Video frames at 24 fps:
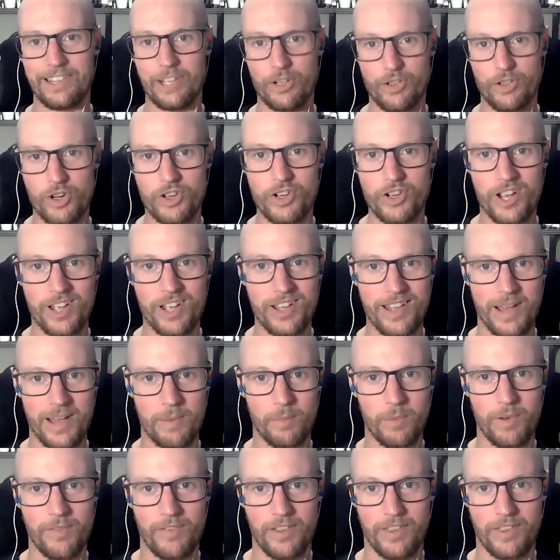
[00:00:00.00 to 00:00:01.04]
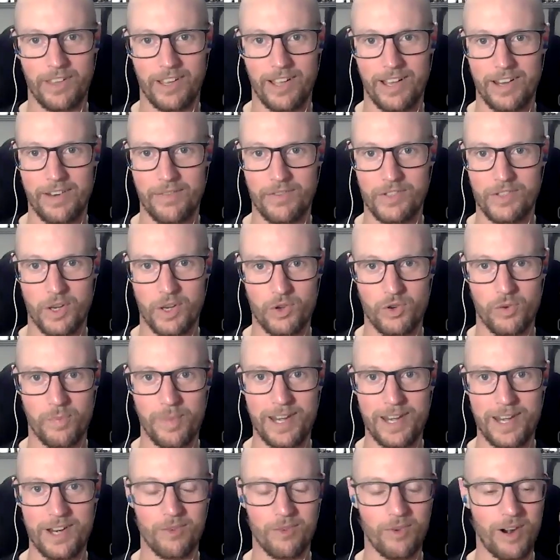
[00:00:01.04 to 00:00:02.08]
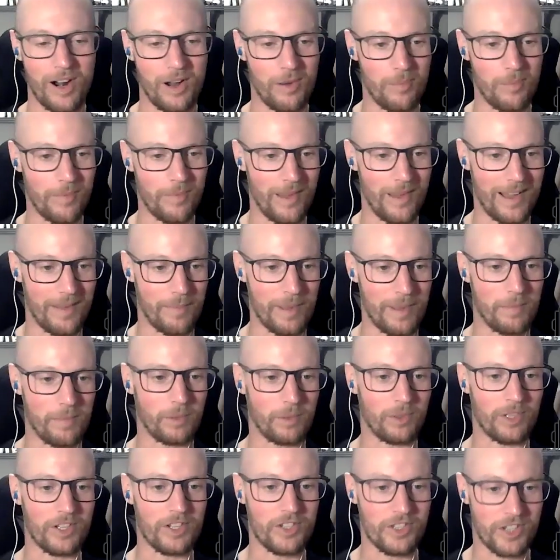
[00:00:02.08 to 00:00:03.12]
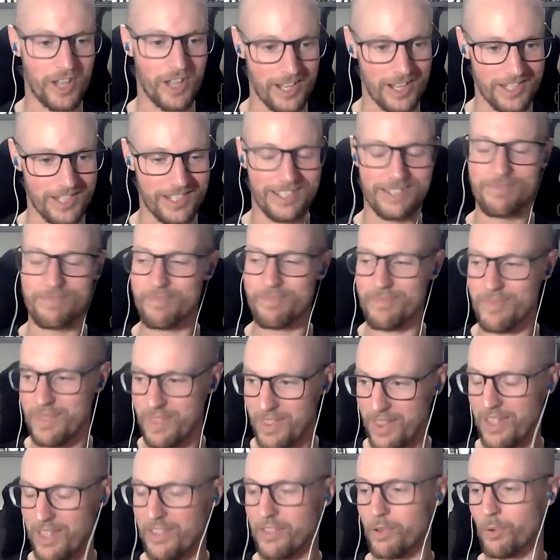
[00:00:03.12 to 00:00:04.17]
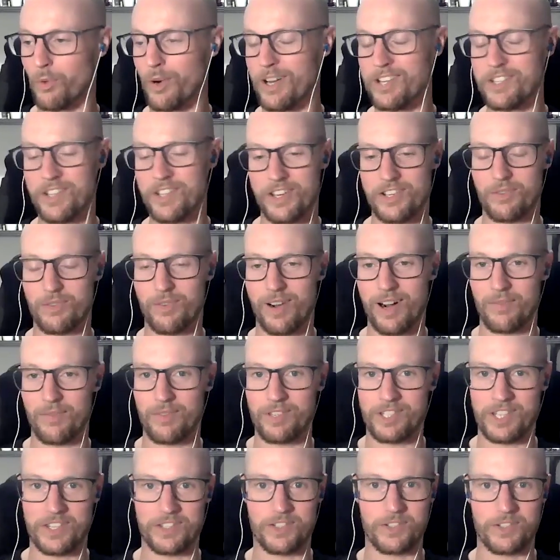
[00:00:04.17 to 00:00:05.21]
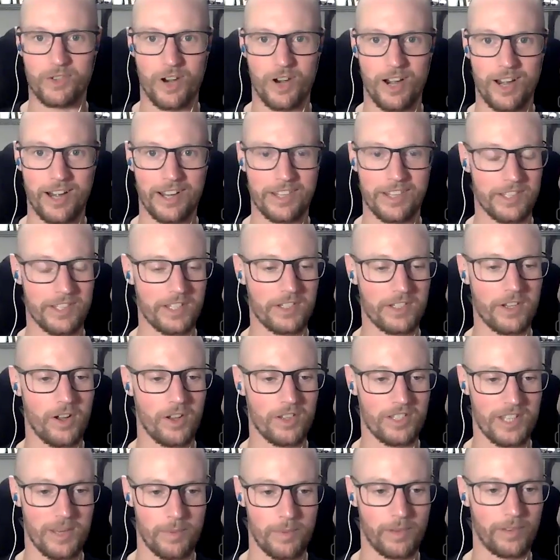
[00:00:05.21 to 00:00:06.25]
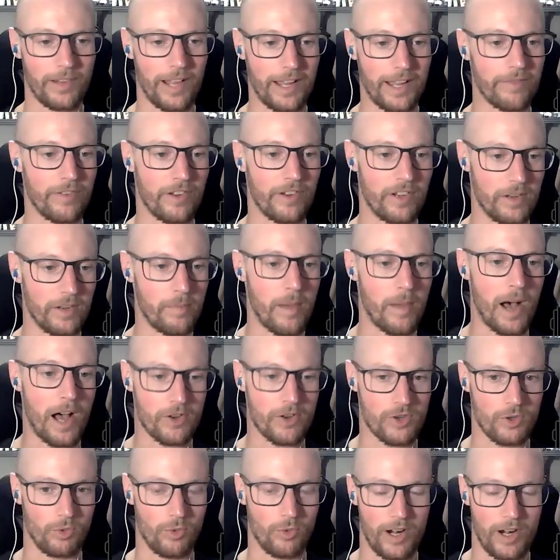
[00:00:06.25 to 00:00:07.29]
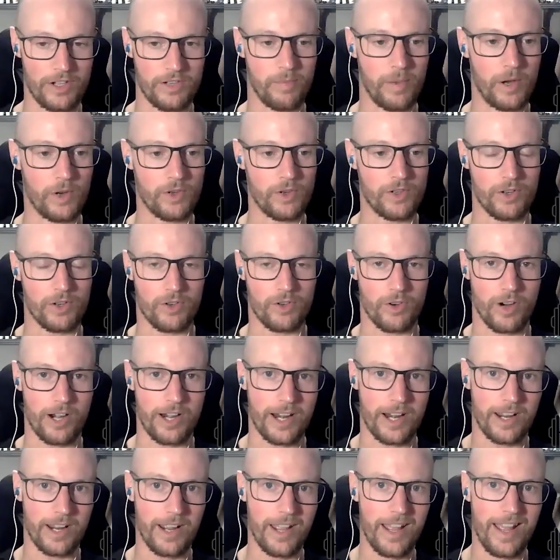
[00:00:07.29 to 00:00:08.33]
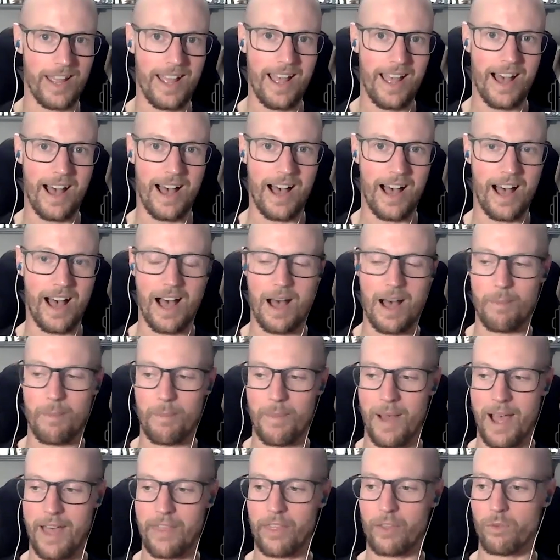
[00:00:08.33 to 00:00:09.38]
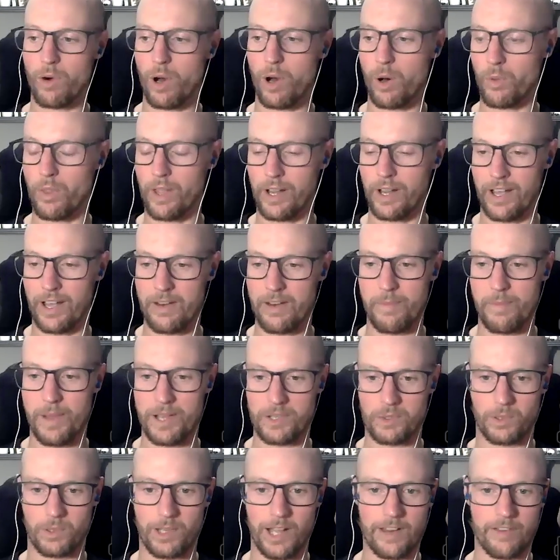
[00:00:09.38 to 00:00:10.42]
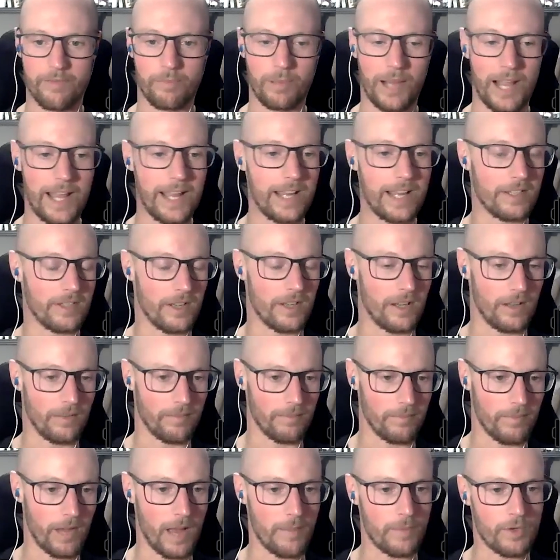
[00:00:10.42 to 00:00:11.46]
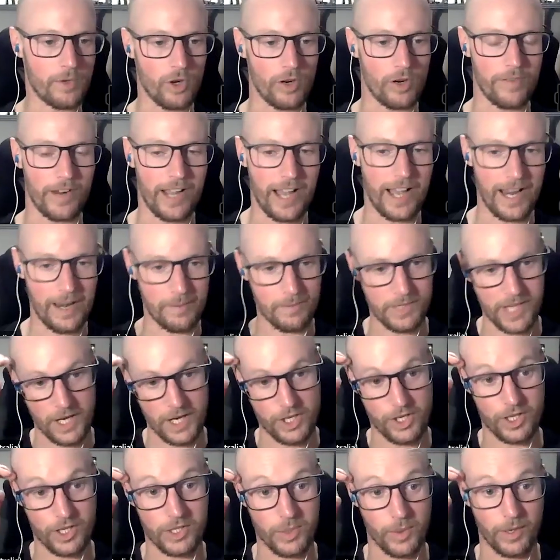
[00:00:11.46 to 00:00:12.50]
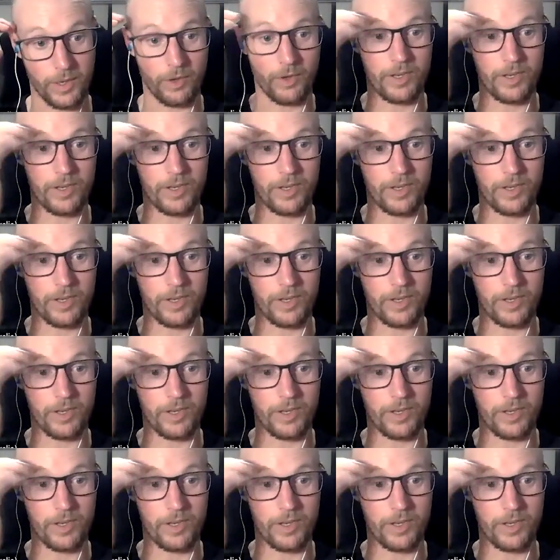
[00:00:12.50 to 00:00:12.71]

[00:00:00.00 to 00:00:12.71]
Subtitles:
literature and within the kind of social media realm where people discuss the research around resistance training is this concept of lengthened partial range of motion training, and the role that kind of muscle length plays on hypertrophic adaptation, so